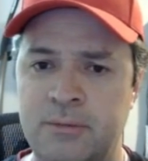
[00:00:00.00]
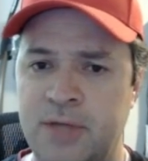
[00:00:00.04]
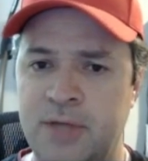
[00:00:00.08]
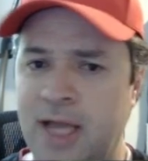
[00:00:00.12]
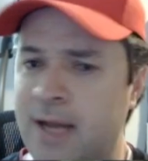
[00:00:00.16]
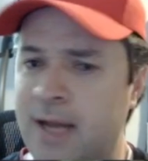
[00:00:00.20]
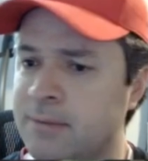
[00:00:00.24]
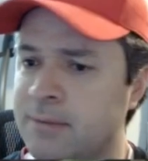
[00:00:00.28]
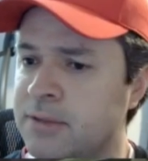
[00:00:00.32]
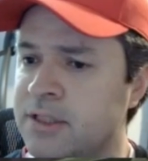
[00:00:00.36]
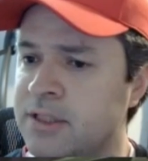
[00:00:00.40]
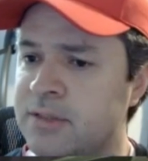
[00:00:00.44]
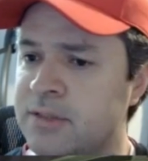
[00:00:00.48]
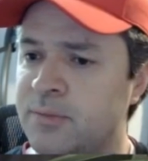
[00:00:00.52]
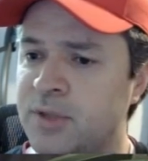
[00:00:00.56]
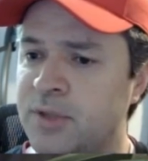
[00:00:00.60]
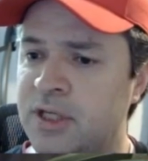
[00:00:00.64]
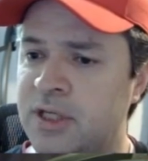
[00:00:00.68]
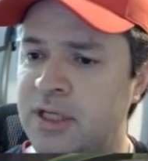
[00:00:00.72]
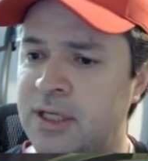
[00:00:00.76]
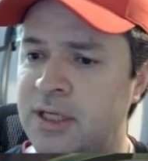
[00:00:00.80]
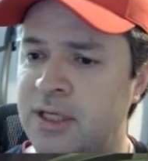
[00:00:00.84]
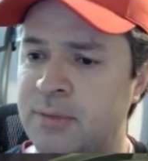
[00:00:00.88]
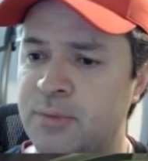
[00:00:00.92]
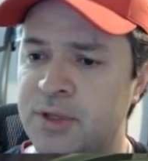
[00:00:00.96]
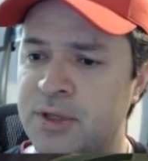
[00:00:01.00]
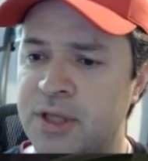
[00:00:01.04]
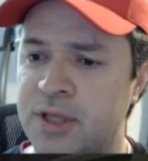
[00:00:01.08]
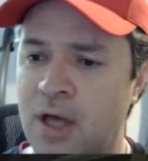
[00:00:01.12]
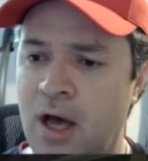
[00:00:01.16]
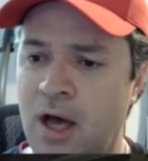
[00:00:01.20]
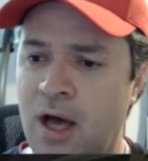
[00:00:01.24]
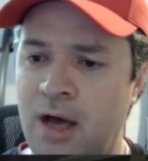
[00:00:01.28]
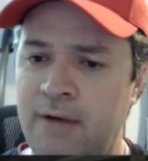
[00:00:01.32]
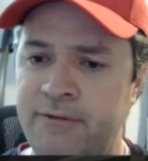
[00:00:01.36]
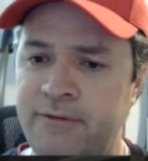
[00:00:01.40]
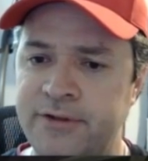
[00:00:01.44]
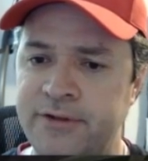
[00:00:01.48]
captain's ability, but the
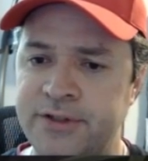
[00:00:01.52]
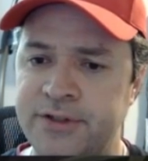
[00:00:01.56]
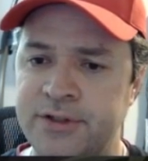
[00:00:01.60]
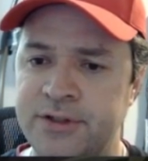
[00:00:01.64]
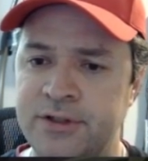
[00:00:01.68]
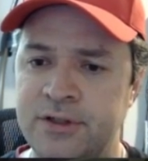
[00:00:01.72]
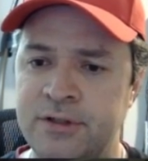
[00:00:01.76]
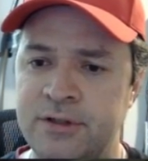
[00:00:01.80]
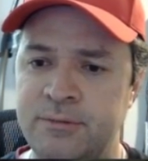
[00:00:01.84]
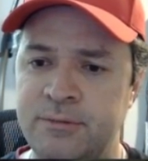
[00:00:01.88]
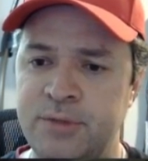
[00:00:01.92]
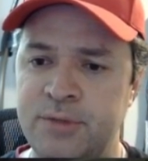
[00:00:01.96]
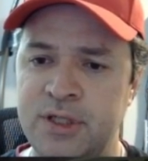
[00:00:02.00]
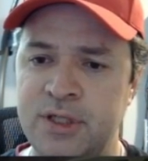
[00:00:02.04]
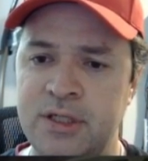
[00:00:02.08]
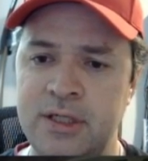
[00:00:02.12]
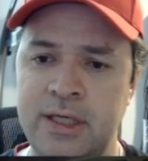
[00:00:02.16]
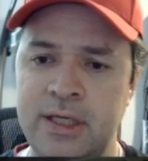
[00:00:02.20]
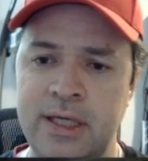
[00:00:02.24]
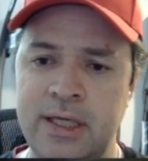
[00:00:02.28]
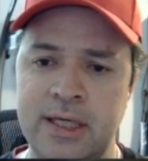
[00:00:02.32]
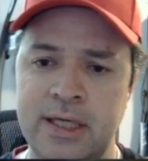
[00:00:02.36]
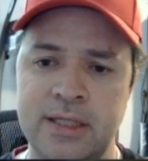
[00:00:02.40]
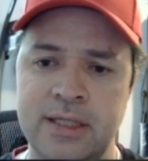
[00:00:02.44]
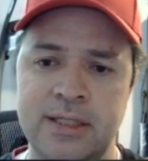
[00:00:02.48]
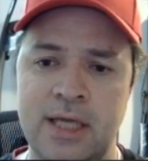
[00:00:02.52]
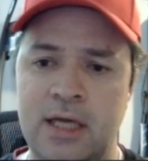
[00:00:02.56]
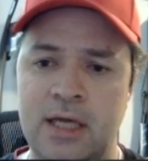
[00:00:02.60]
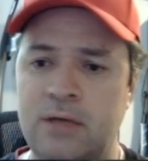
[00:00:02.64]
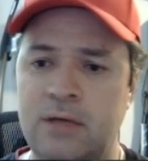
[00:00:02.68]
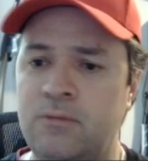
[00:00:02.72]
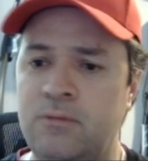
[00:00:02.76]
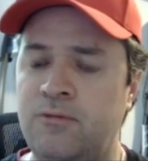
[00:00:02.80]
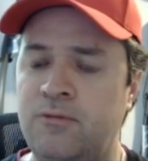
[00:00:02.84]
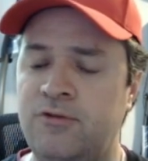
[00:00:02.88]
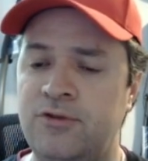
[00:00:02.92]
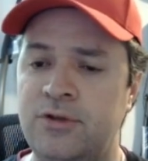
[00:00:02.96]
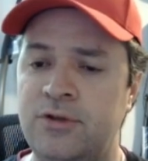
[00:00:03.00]
officer ability is
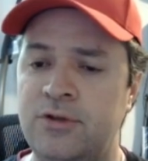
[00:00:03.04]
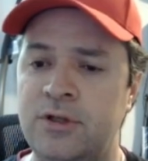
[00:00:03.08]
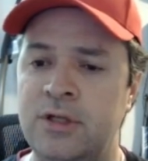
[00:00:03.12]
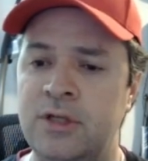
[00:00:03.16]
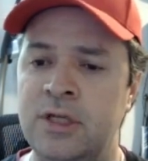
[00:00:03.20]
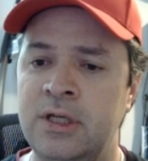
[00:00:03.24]
helpful